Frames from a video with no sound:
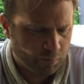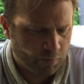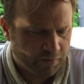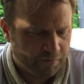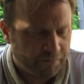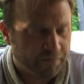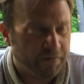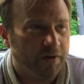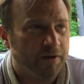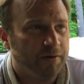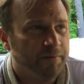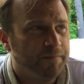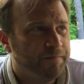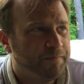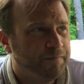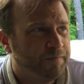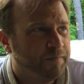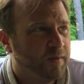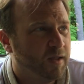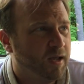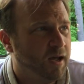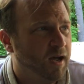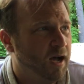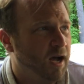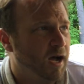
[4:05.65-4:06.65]
Woodford
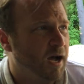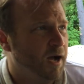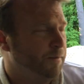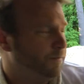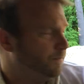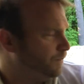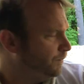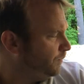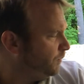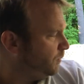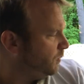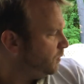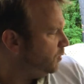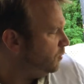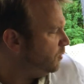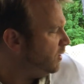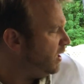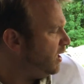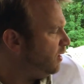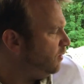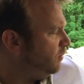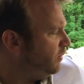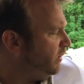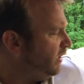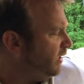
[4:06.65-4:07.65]

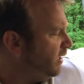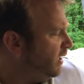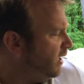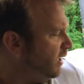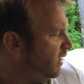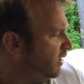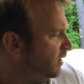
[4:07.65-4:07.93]
while we